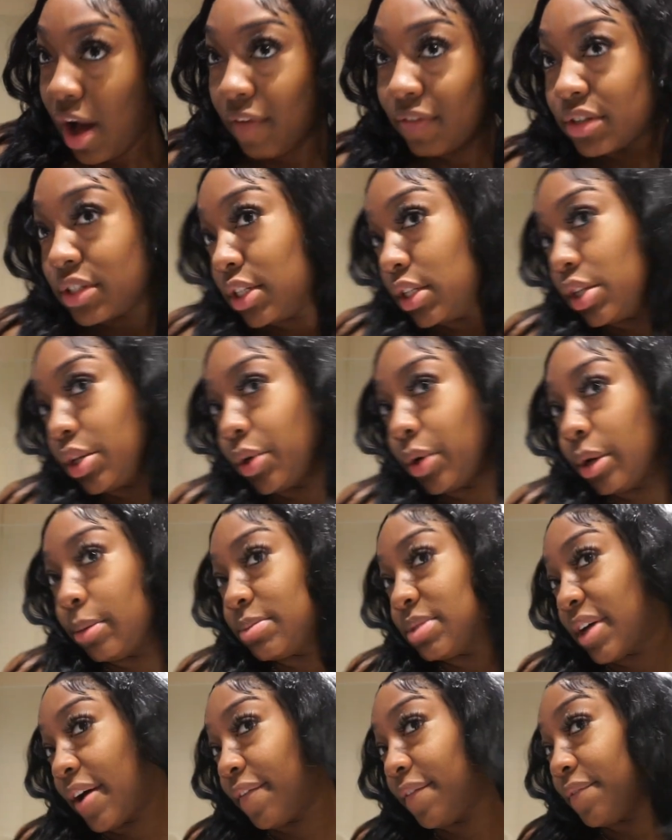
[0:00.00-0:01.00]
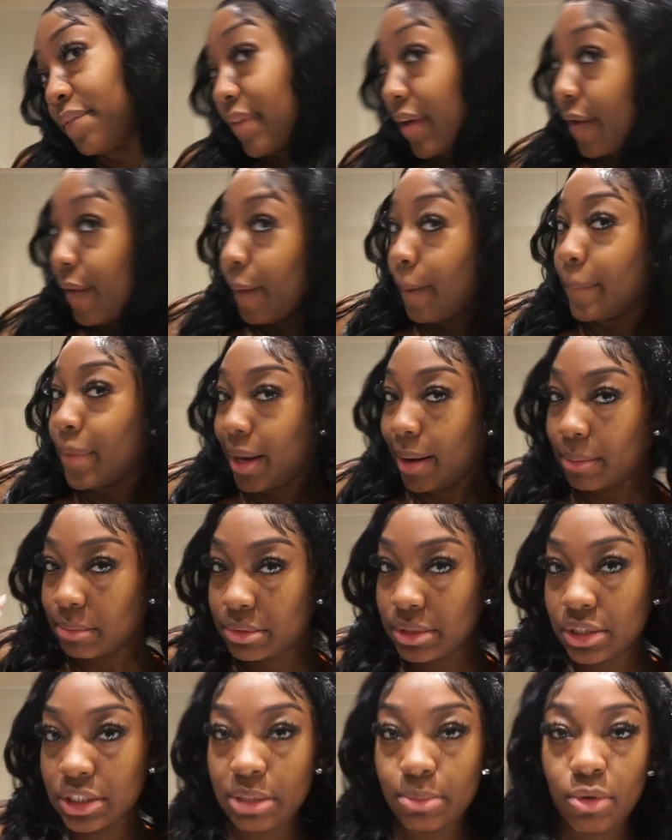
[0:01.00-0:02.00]
obviously the crimps have fell, but
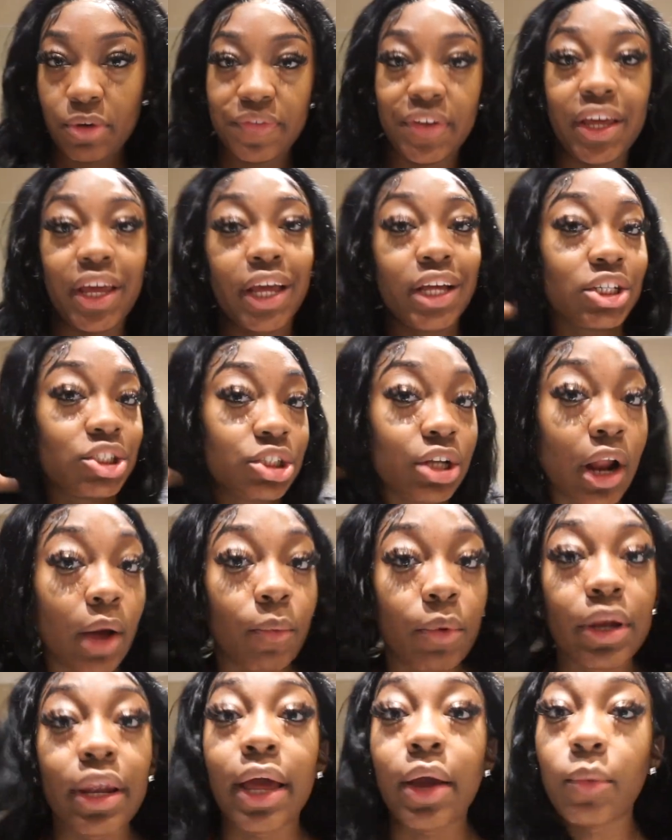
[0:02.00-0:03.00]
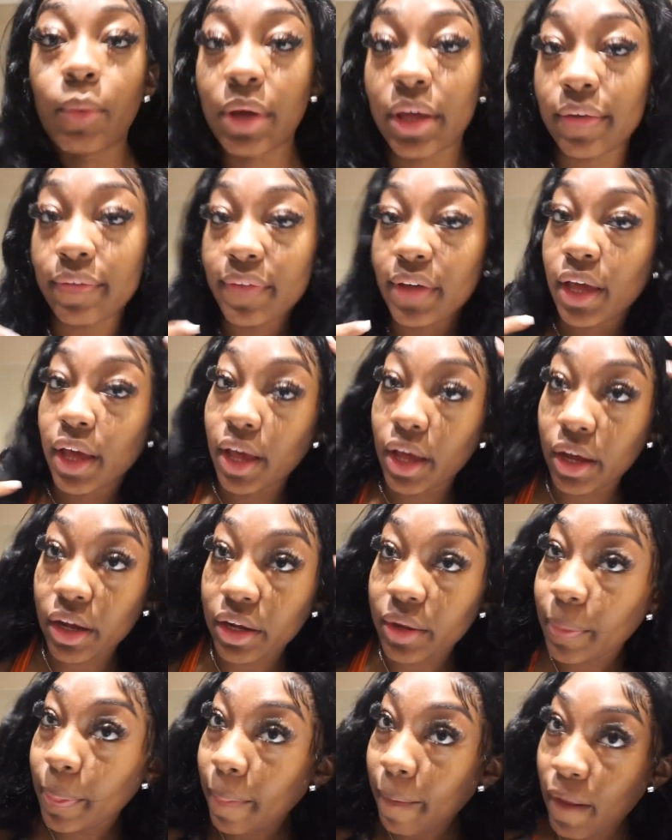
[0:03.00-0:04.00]
since I'm on vacation, I want like wavy
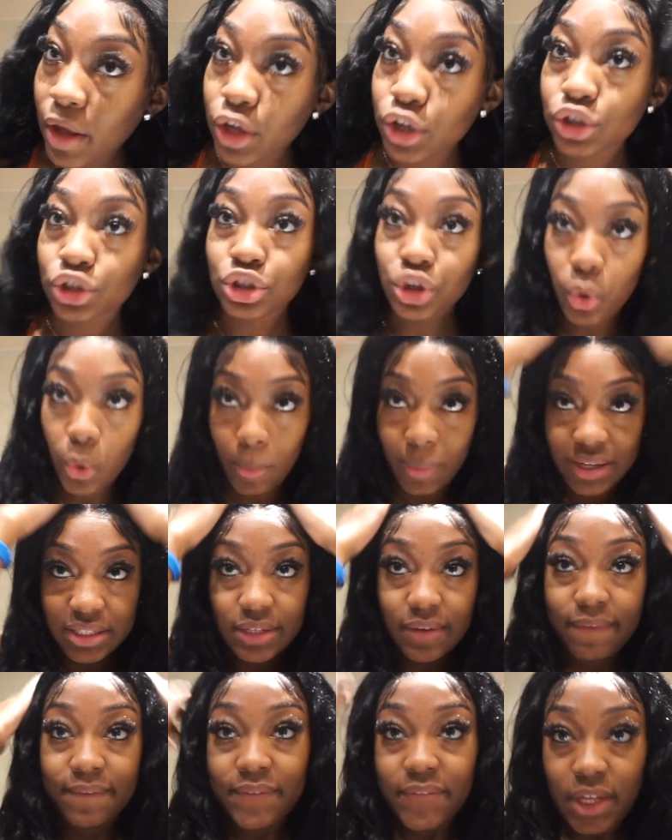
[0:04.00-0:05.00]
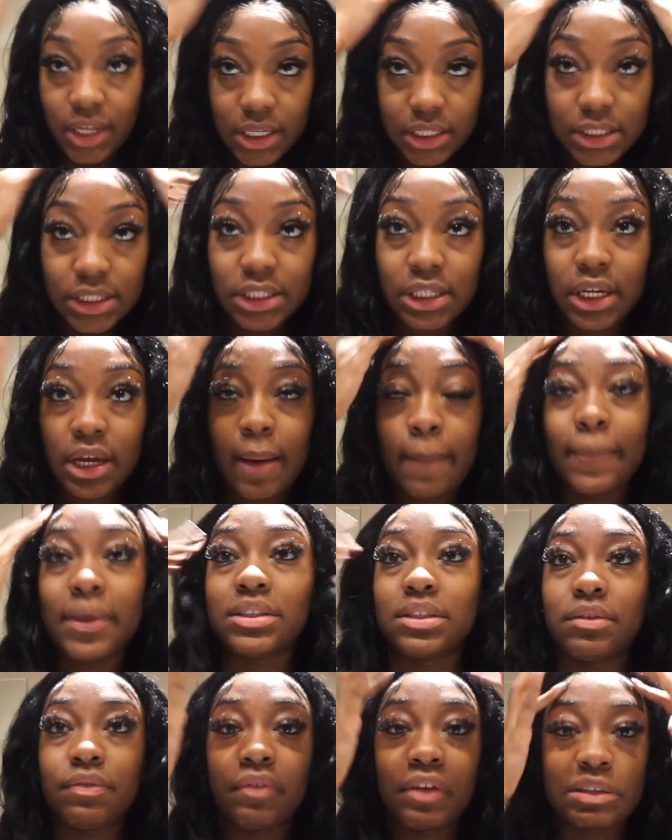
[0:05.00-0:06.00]
hair. So we're about to fix it. I'm
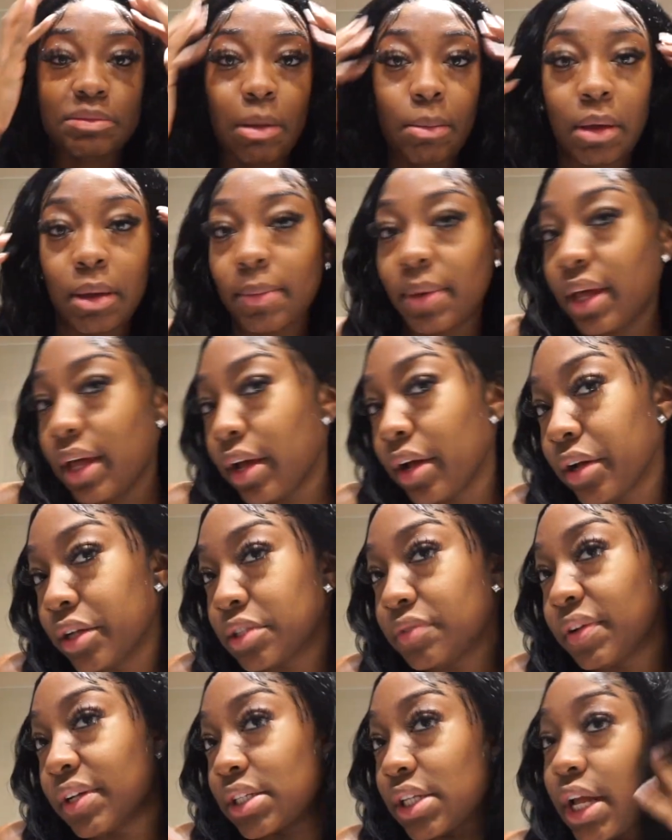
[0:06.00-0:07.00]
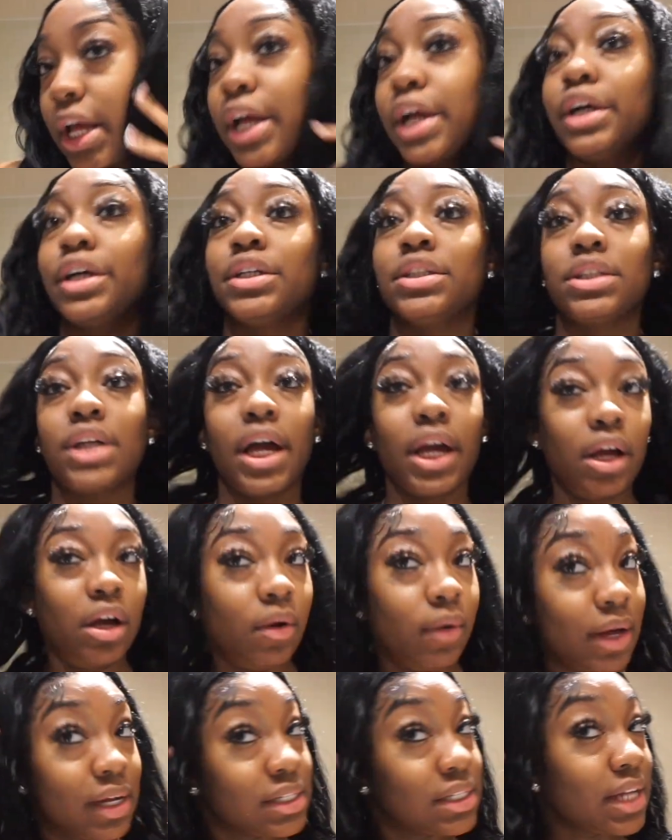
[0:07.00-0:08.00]
about to fix my baby hairs, fix the hair so I can
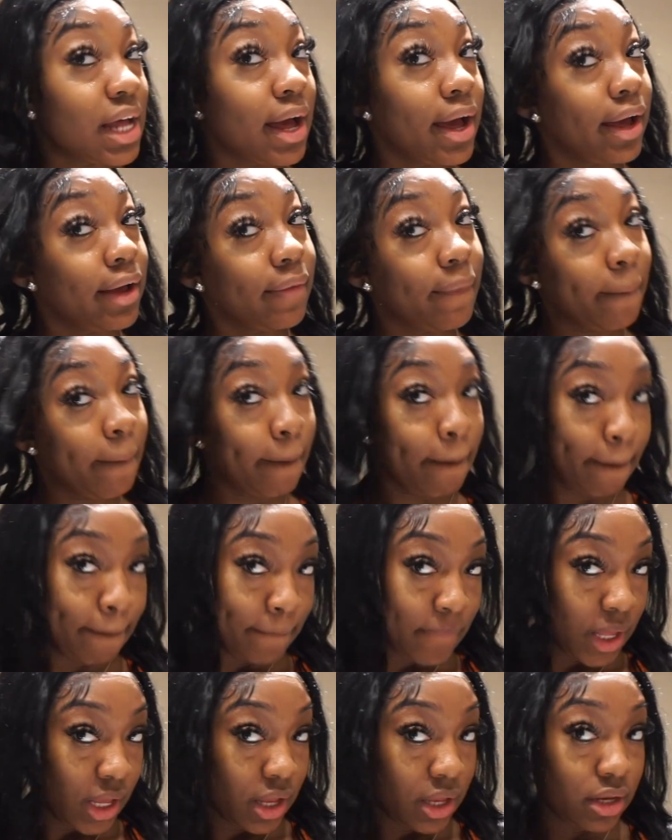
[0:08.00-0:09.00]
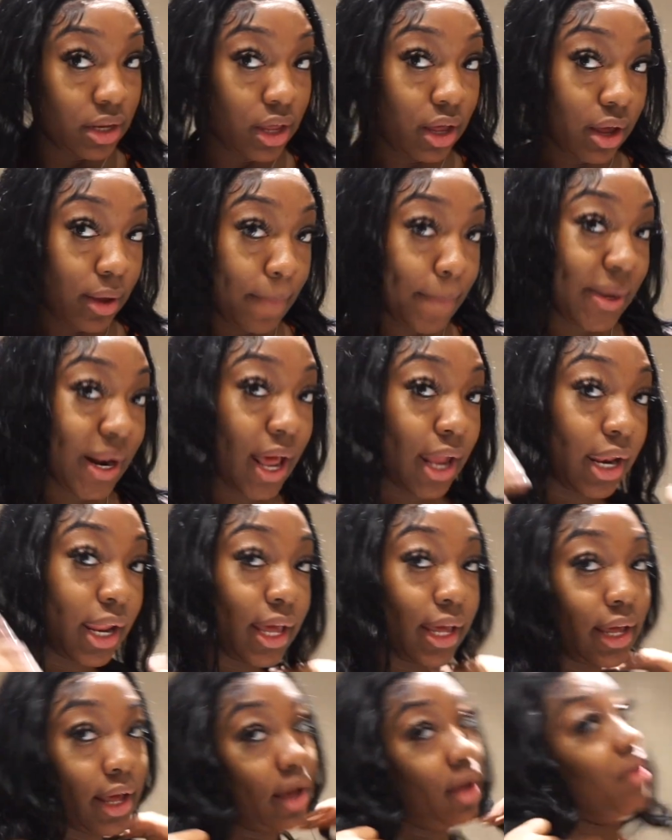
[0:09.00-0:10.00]
go outside. And yeah, but I
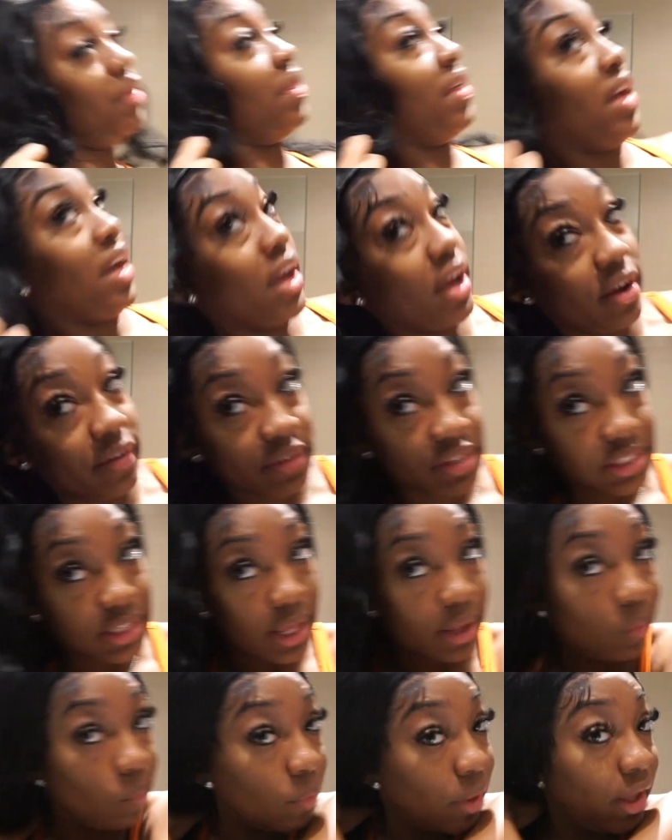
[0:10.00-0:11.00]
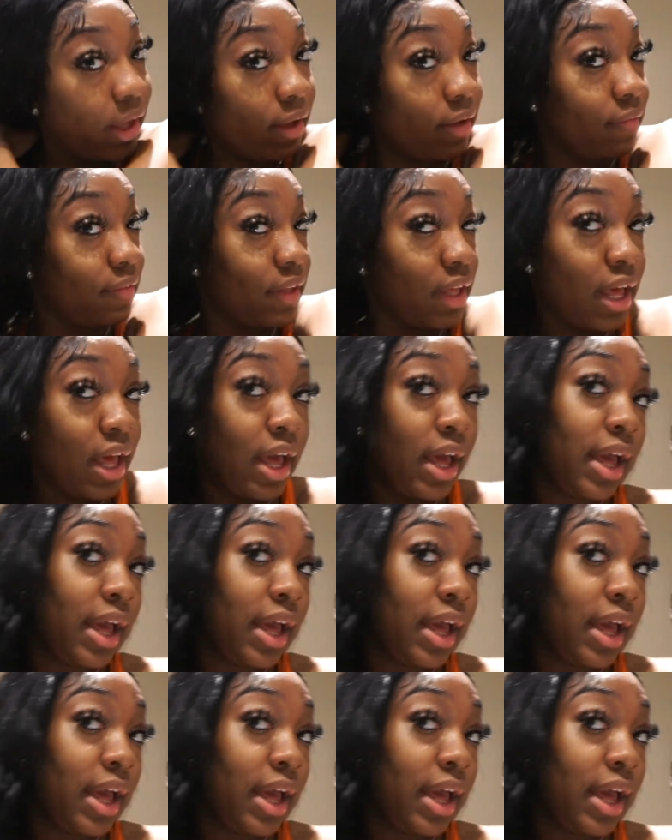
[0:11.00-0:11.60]
like how the hair is like waved.